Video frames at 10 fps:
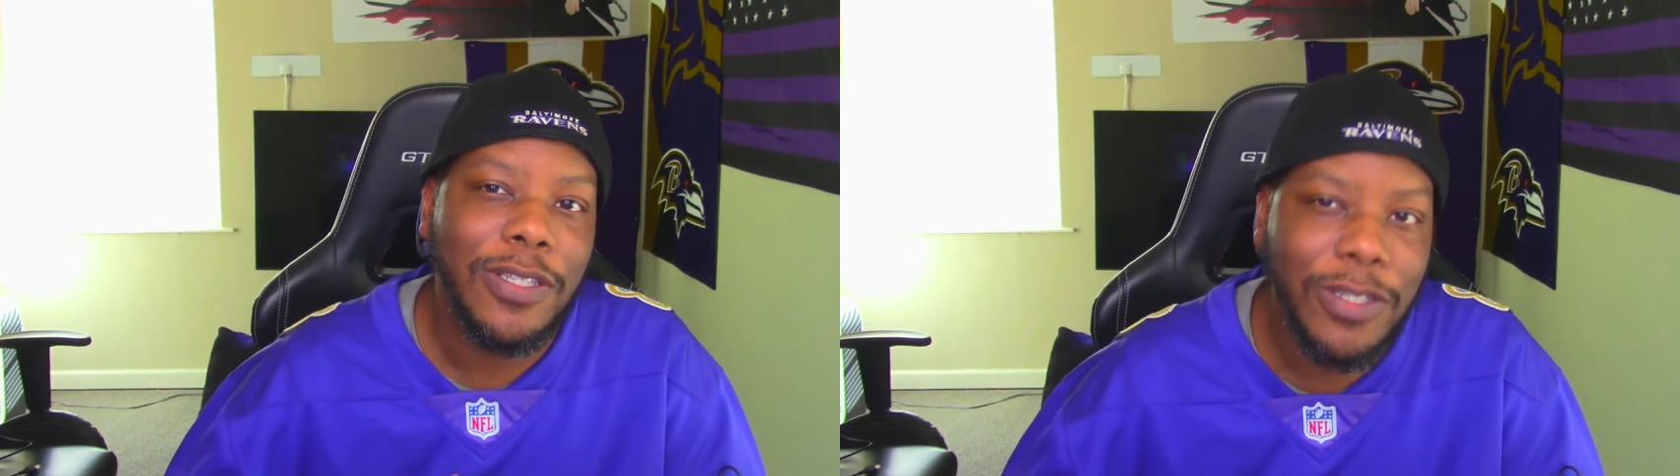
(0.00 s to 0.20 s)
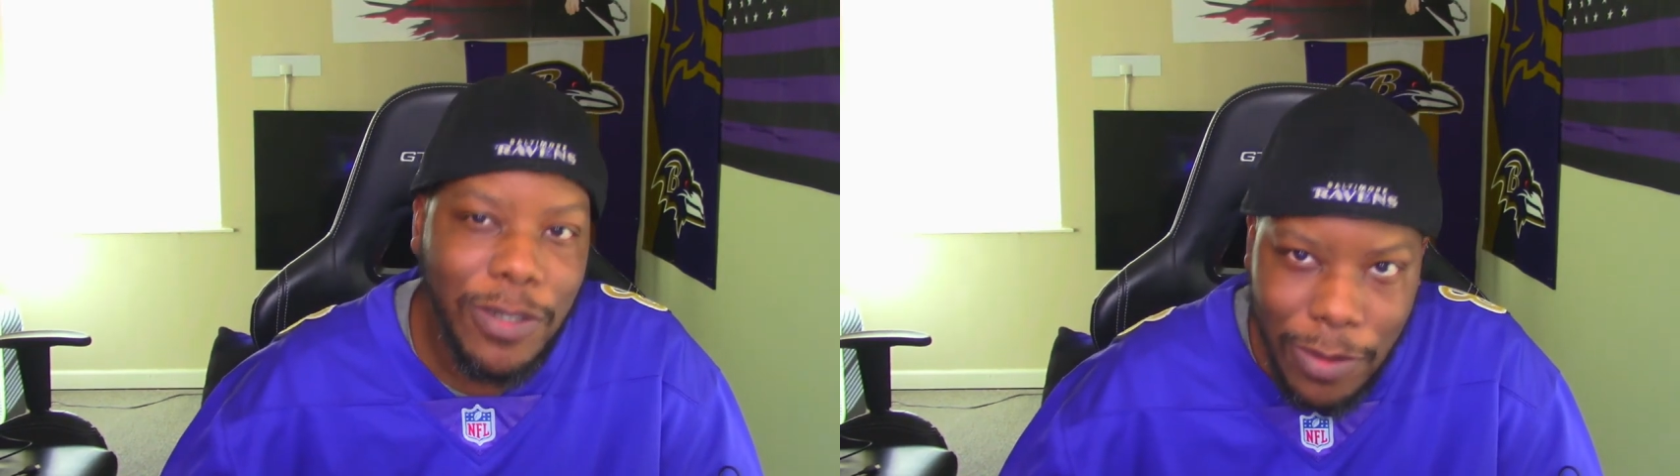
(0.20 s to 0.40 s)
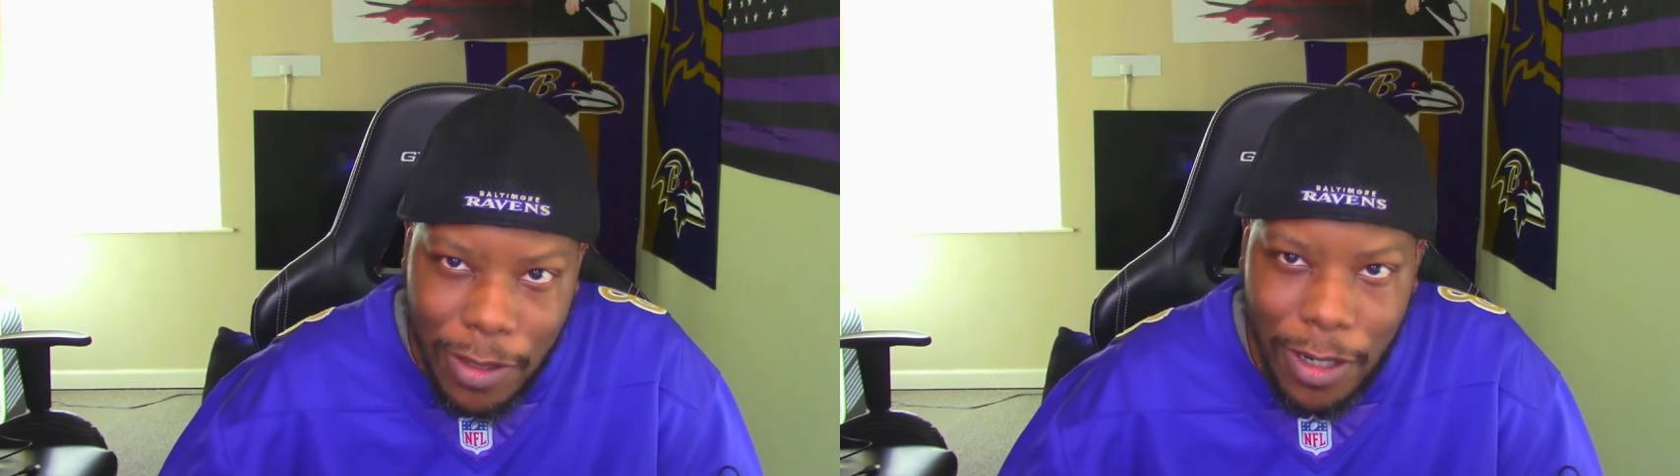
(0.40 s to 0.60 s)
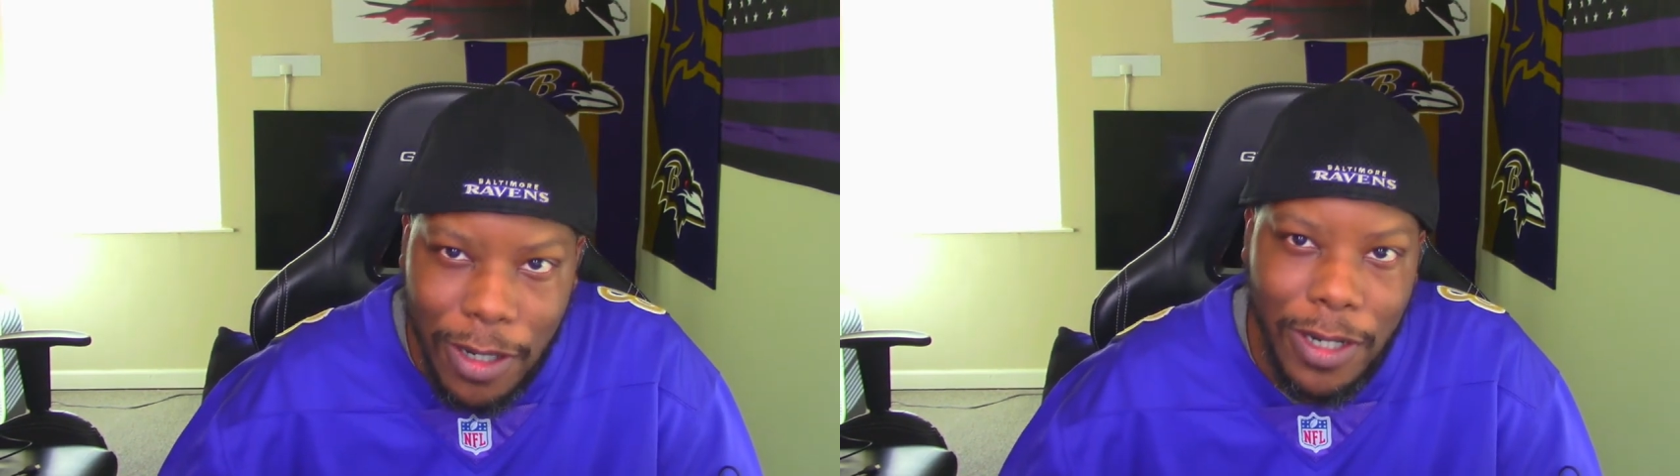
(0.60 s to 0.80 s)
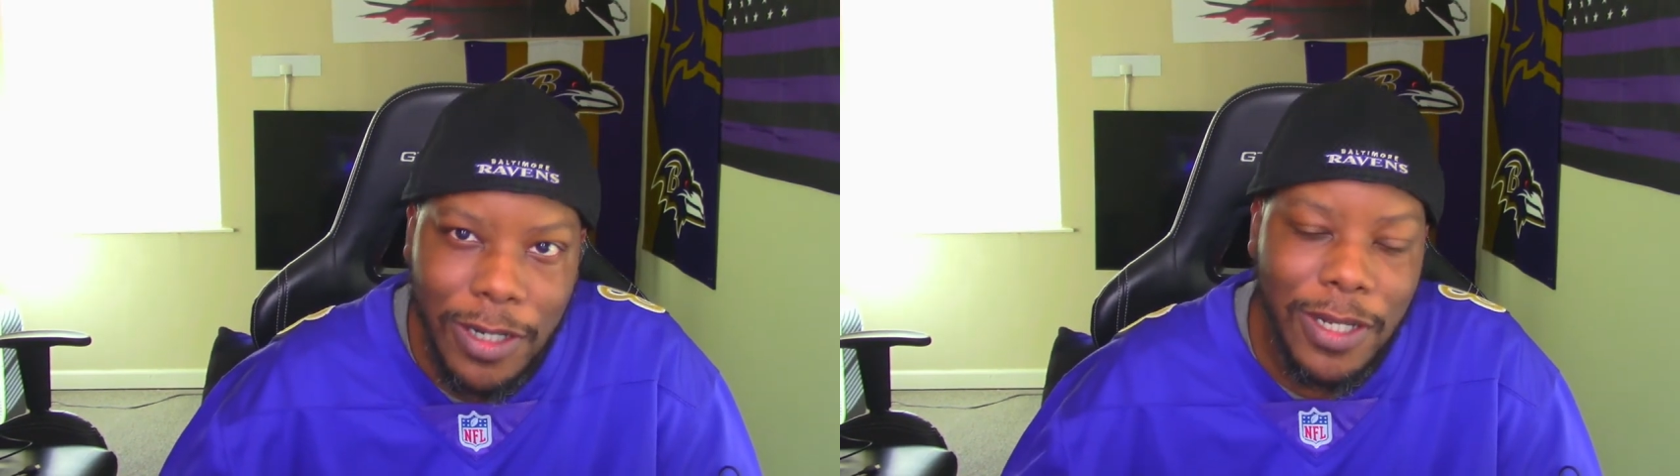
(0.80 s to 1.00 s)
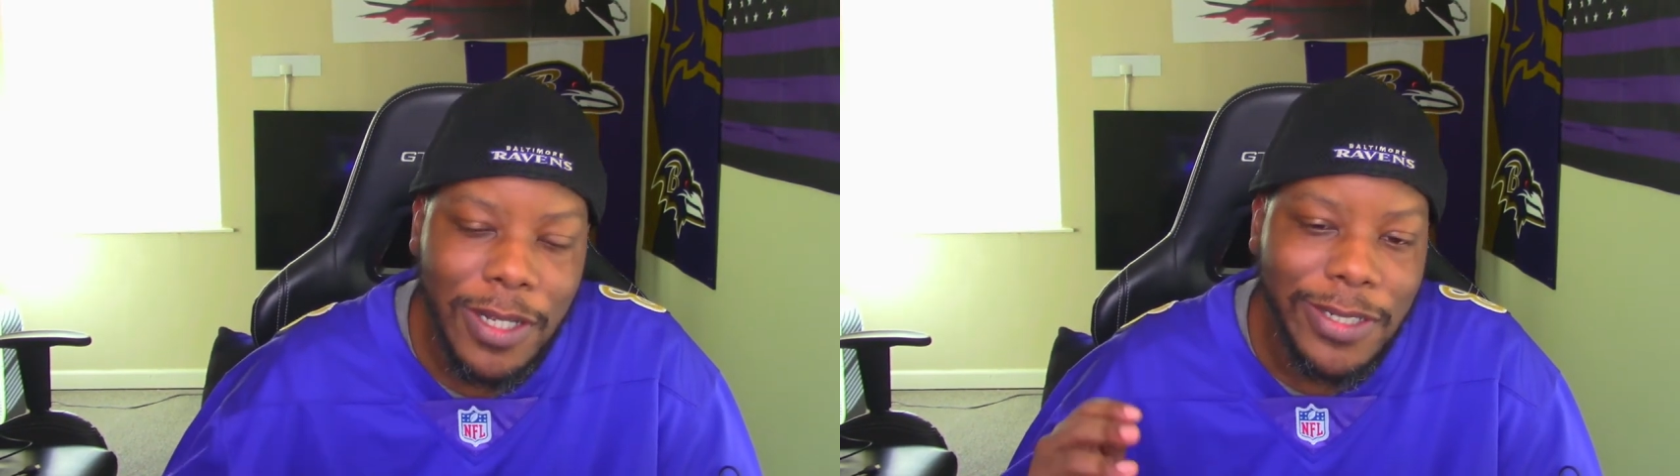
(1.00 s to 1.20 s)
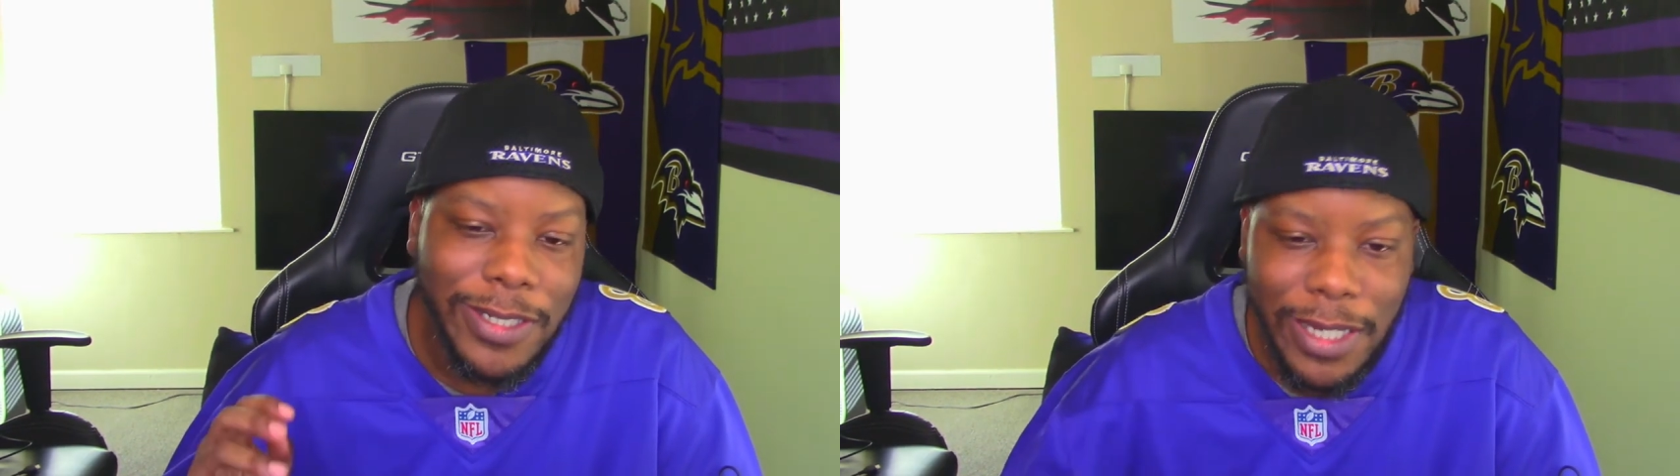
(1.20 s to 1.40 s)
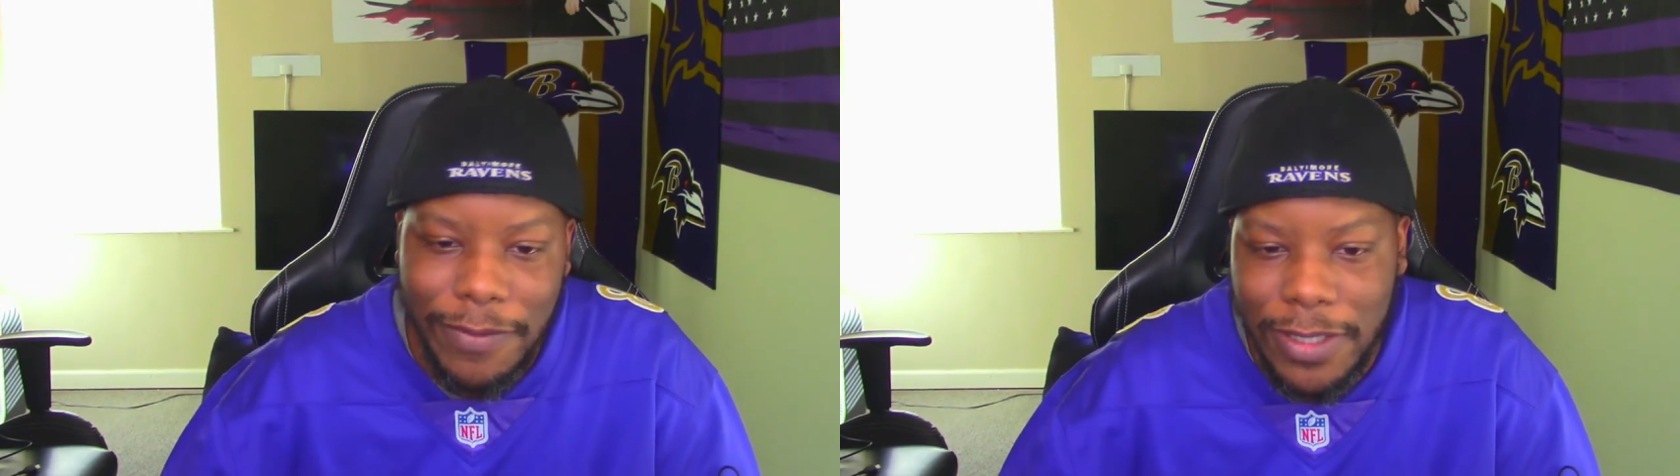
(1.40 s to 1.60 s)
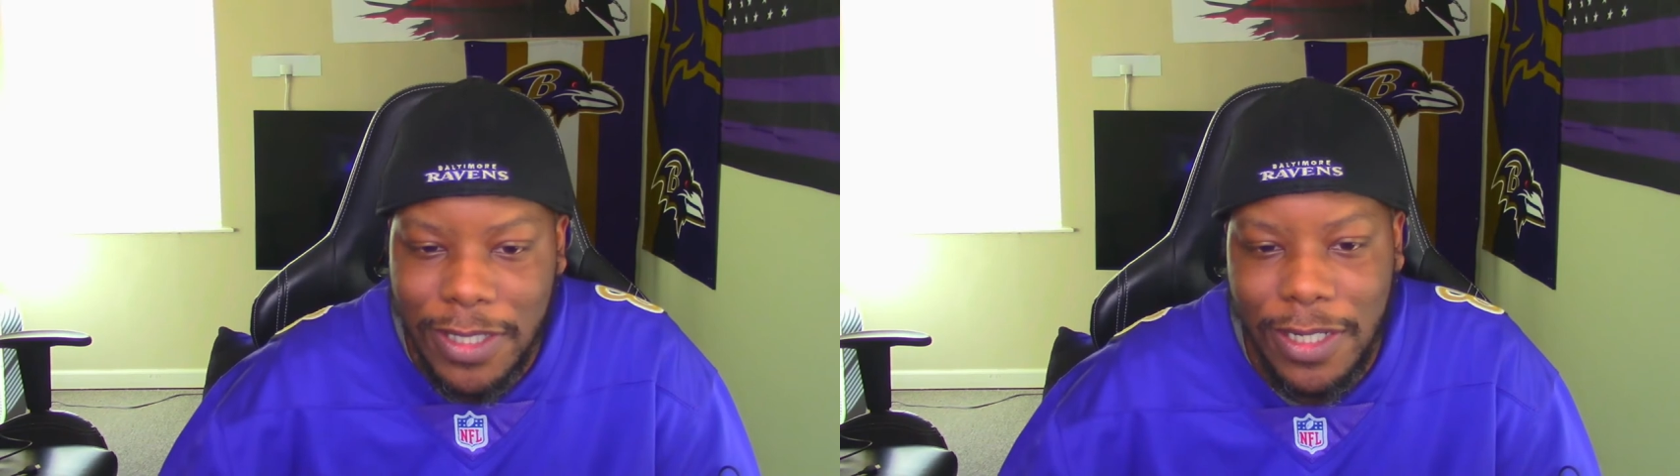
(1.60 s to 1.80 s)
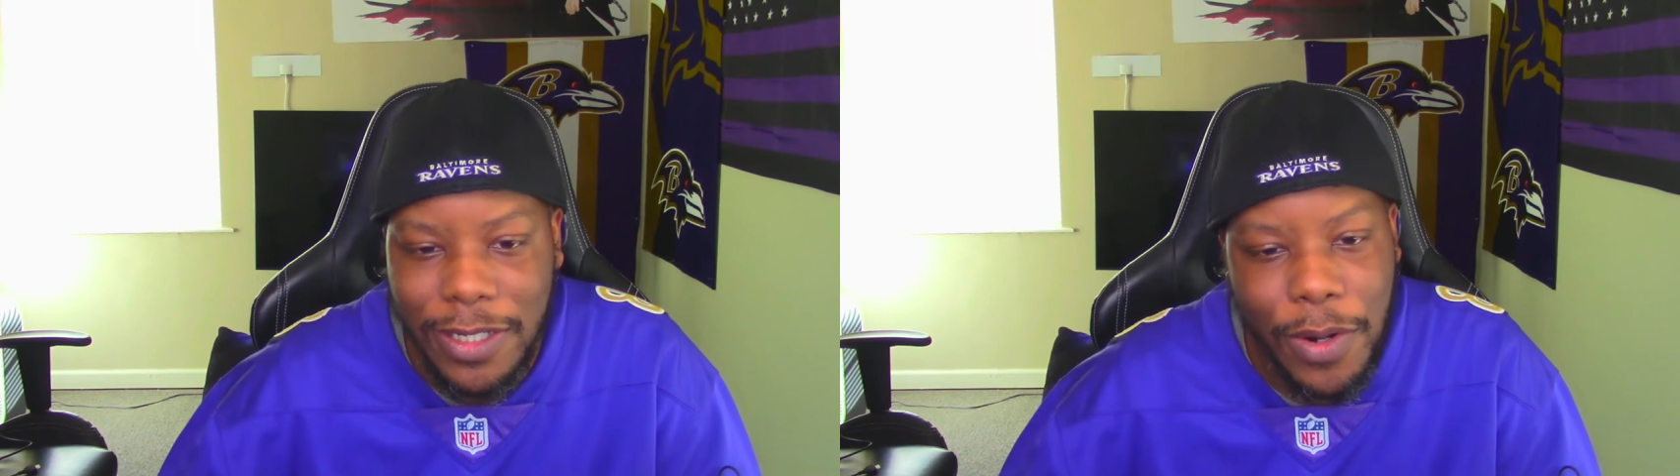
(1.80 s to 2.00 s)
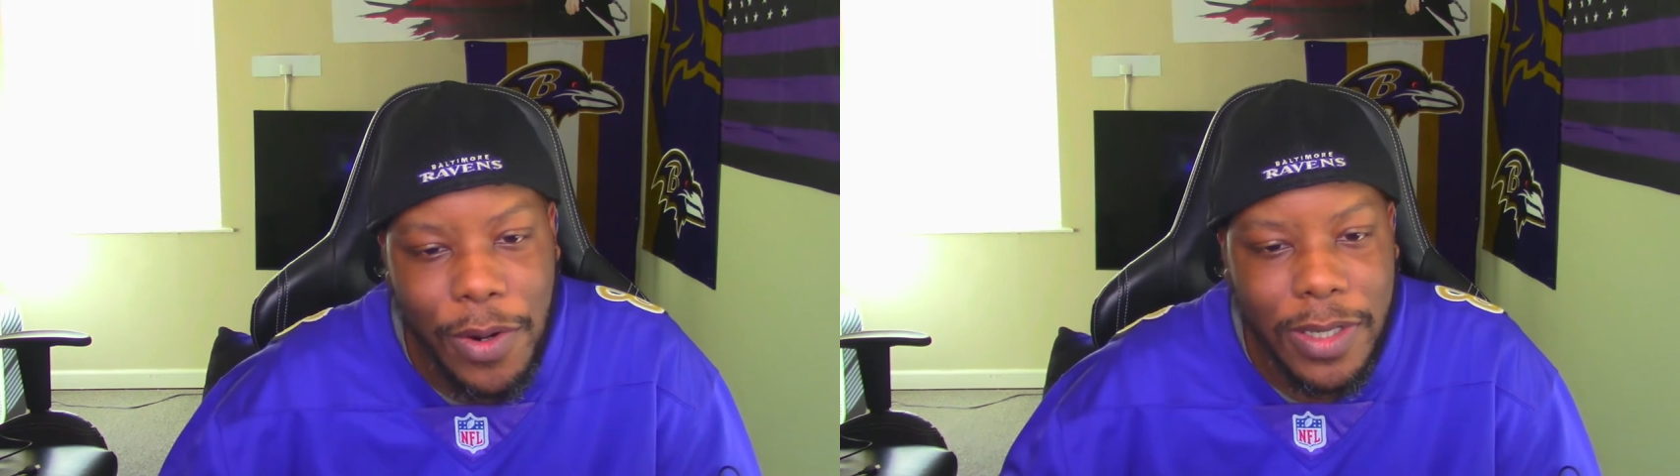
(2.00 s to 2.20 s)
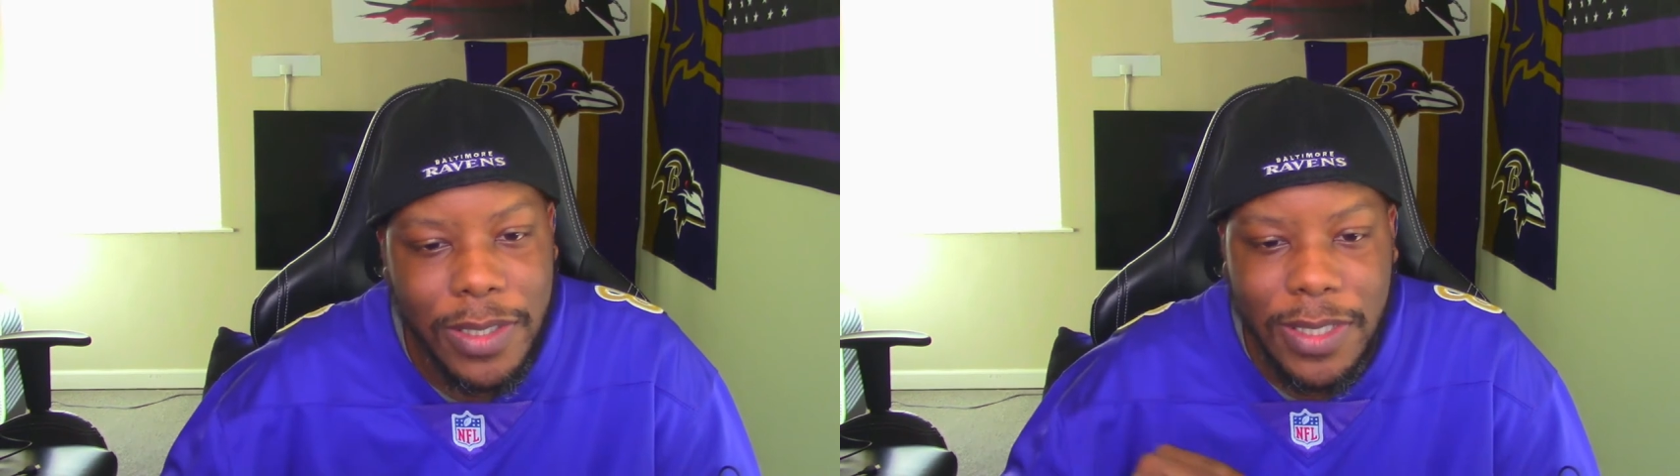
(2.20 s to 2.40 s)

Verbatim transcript: 2 caught, 17 yards.